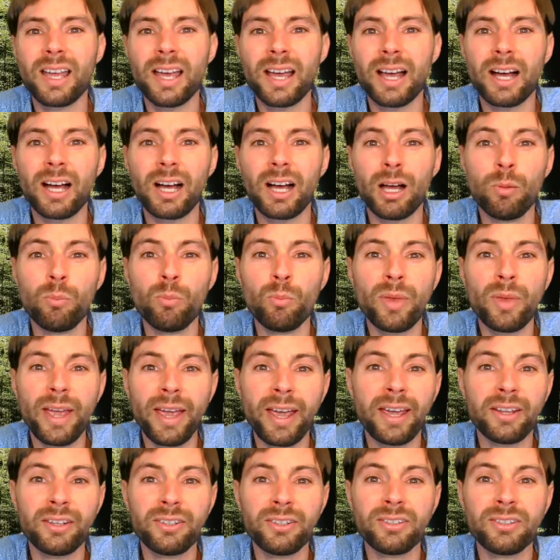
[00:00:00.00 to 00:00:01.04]

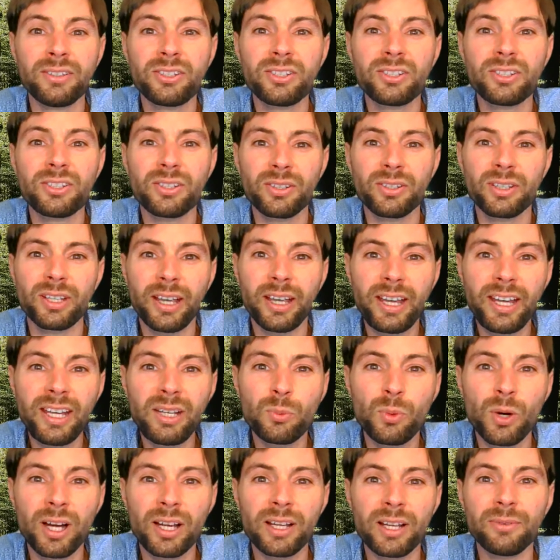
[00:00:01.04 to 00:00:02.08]
and the
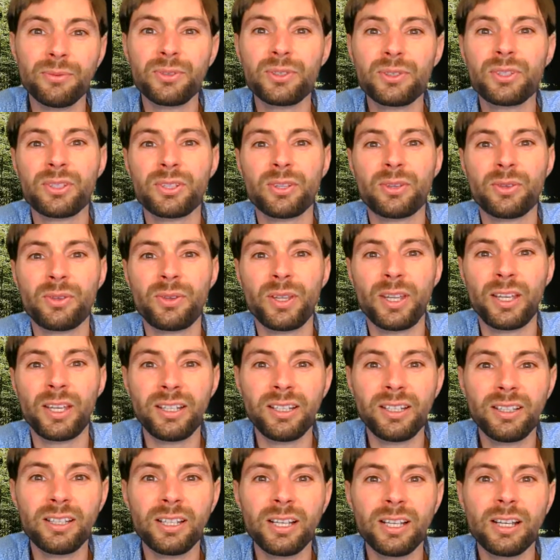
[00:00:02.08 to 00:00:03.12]
heat waves,
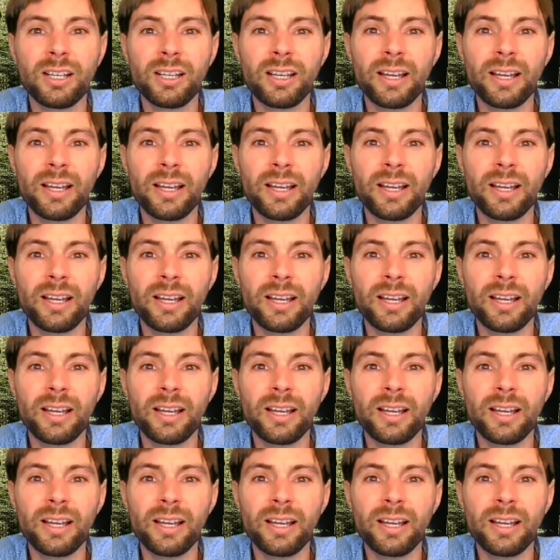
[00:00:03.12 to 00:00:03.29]
the